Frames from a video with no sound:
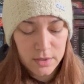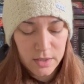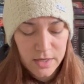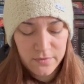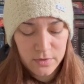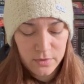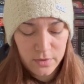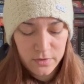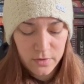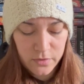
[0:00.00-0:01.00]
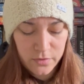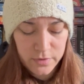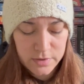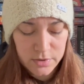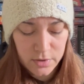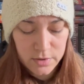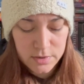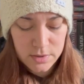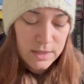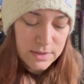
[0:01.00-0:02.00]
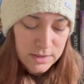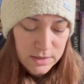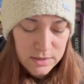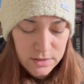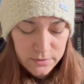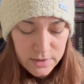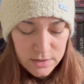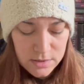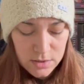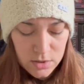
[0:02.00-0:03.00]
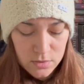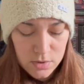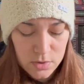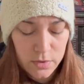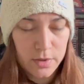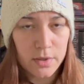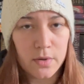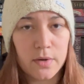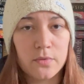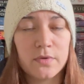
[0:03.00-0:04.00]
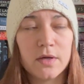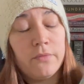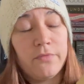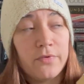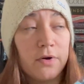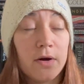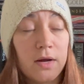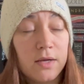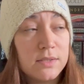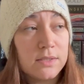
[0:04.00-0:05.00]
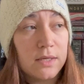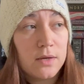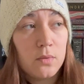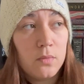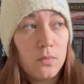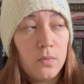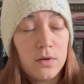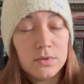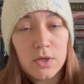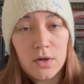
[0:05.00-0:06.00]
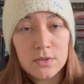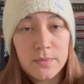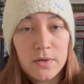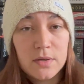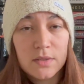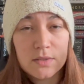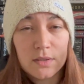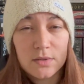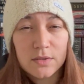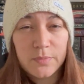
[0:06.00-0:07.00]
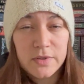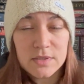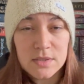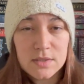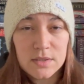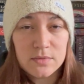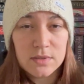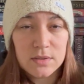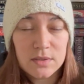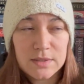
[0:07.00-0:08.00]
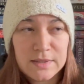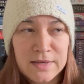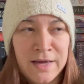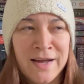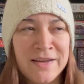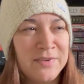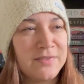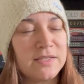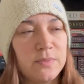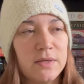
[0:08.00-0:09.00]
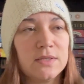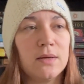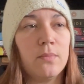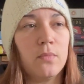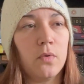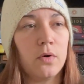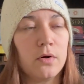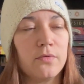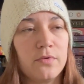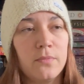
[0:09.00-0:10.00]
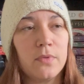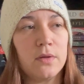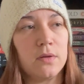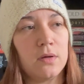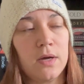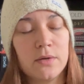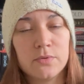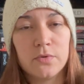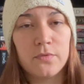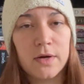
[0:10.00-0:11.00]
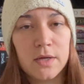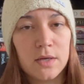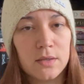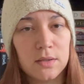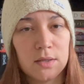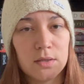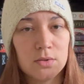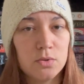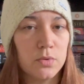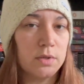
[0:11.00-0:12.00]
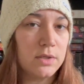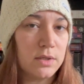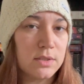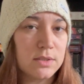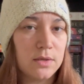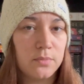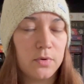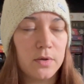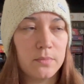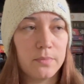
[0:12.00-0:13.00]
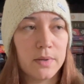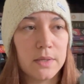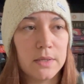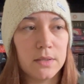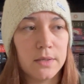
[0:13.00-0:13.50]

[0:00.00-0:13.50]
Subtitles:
gave it I think 3 stars. It's an easy read. It's a cute story. You know, I don't think for as like well talked about as Nicholas Sparks is, I was kind of expecting more from the actual writing and like storytelling standpoint, but